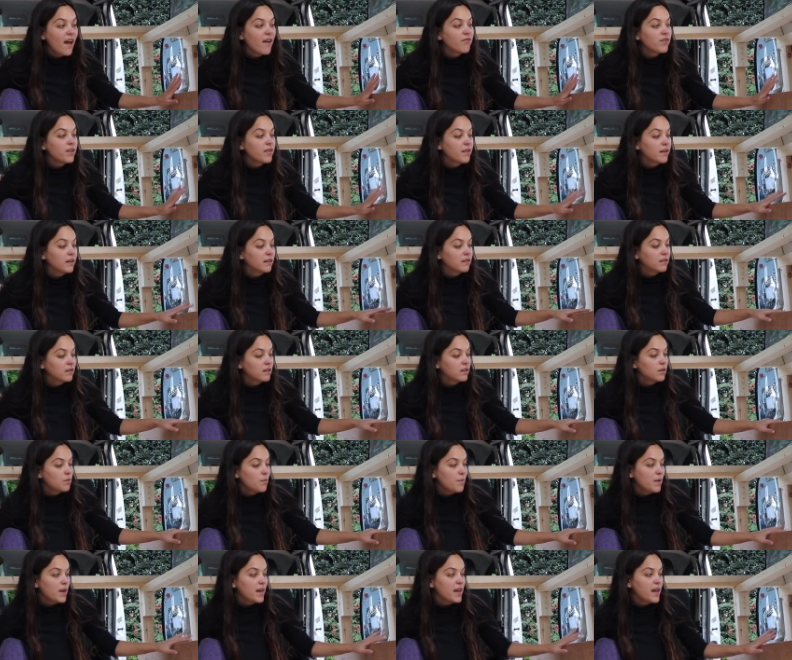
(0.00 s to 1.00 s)
Everything's going
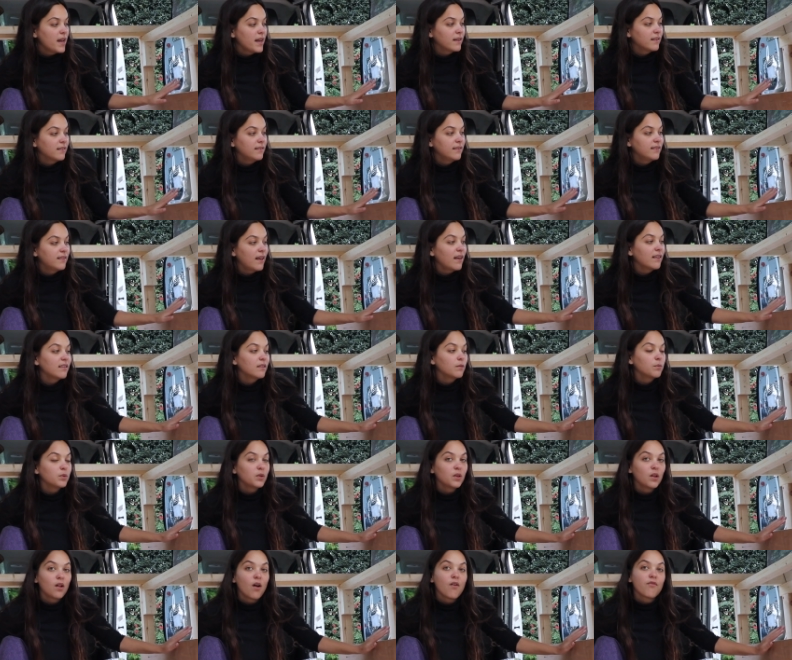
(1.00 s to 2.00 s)
to be
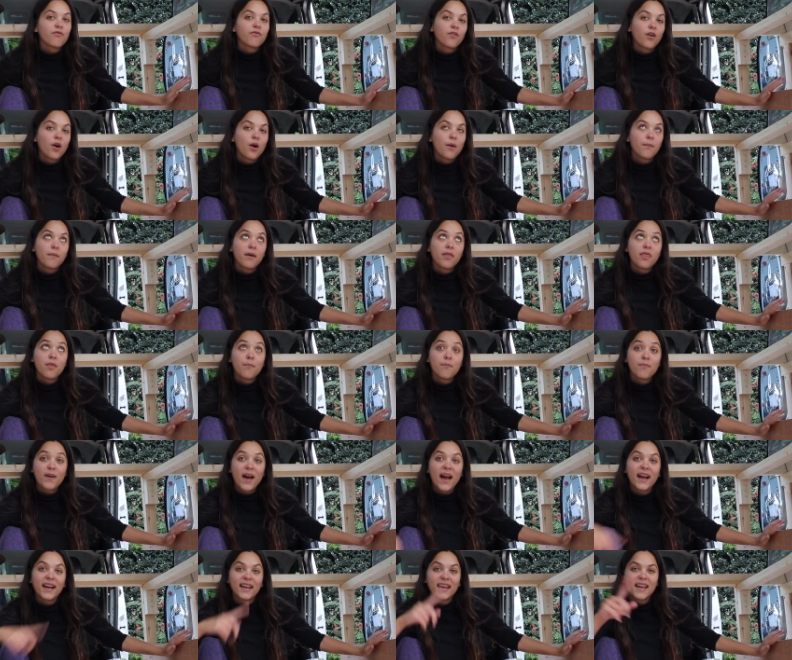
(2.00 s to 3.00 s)
accessible from the
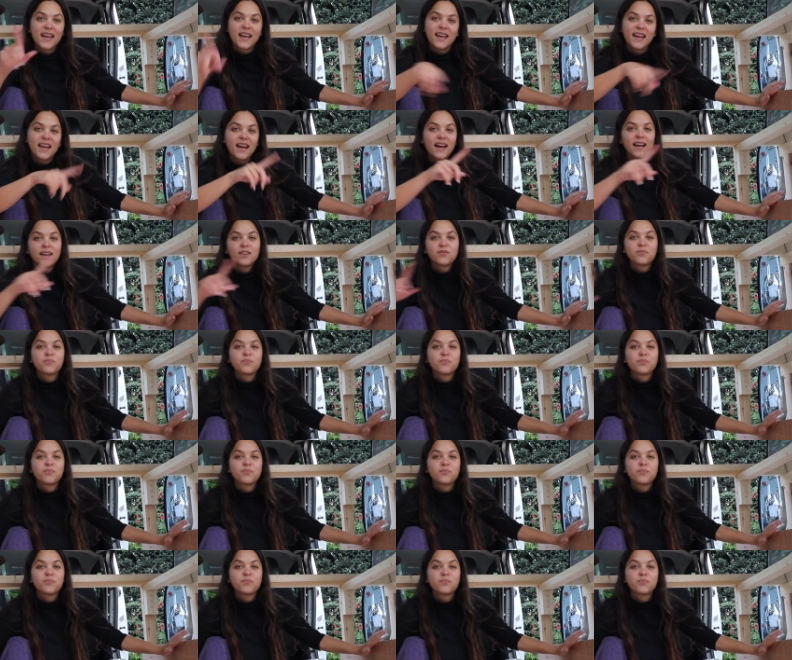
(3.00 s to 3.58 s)
back here.